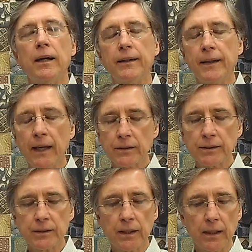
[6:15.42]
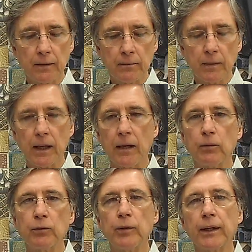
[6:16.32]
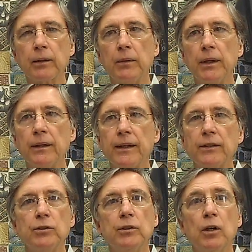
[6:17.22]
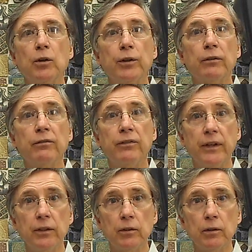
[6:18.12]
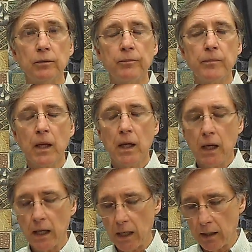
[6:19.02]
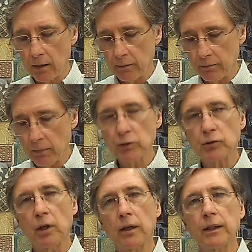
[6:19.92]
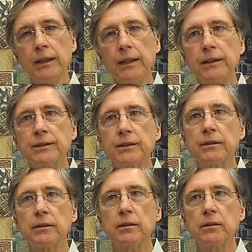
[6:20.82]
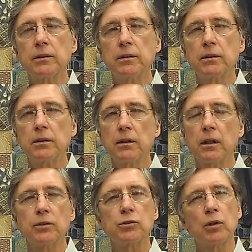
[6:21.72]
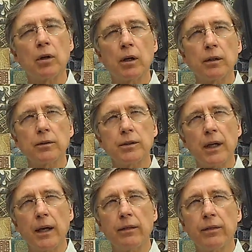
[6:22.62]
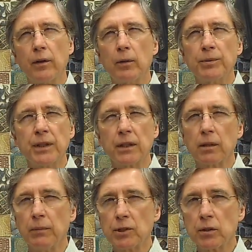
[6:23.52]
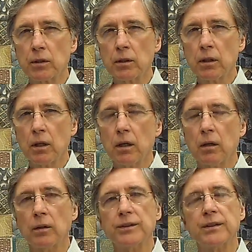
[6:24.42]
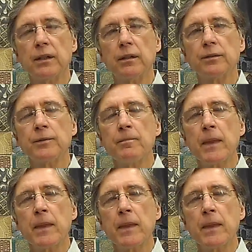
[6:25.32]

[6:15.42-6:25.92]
Next, I would recommend that you know your venue. Most art leagues charge a 30% commission on sales.